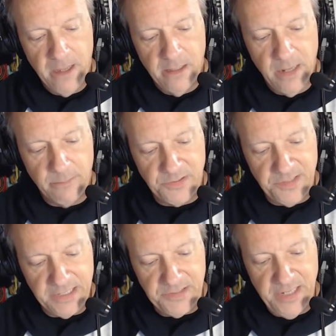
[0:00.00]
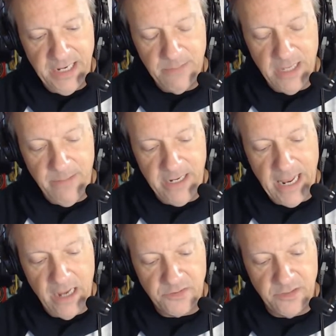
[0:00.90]
number 6 team, they beat
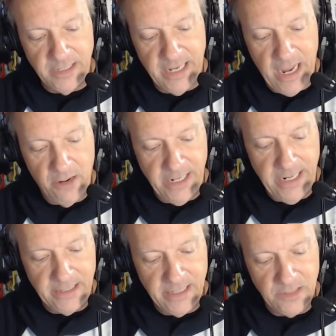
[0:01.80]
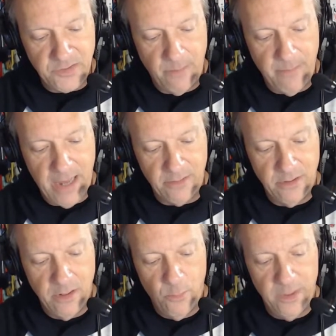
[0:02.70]
Houston County, and Kennesaw
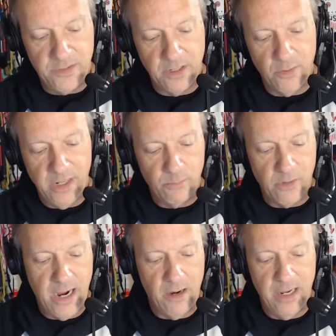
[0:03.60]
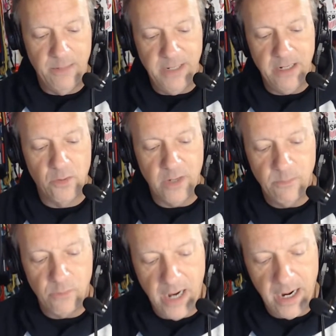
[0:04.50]
Mountain went to Greenbrier and beat
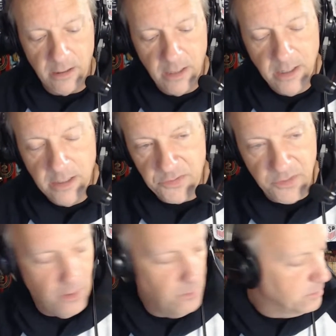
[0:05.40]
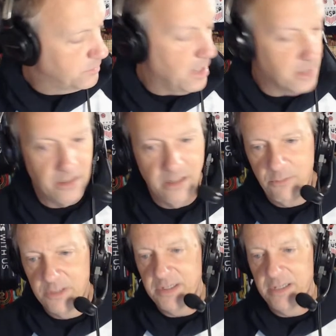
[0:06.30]
Greenbrier. So we'll talk
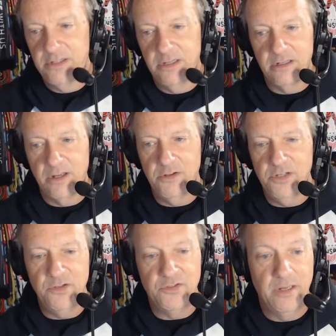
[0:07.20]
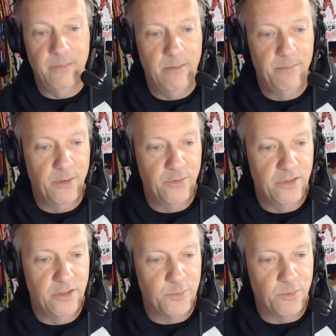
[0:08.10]
once again to Coach Houston about both of
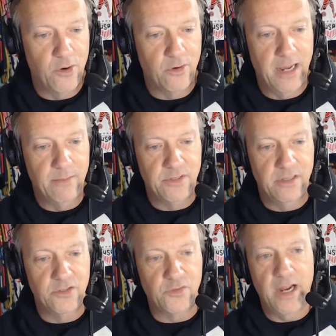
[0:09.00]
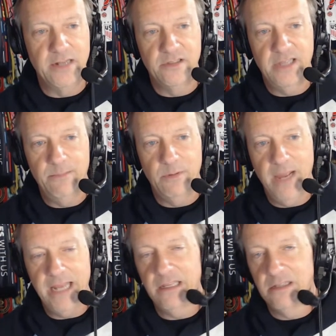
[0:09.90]
those programs and the strides that they've been
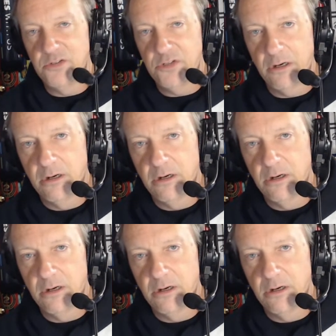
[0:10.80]
making this year.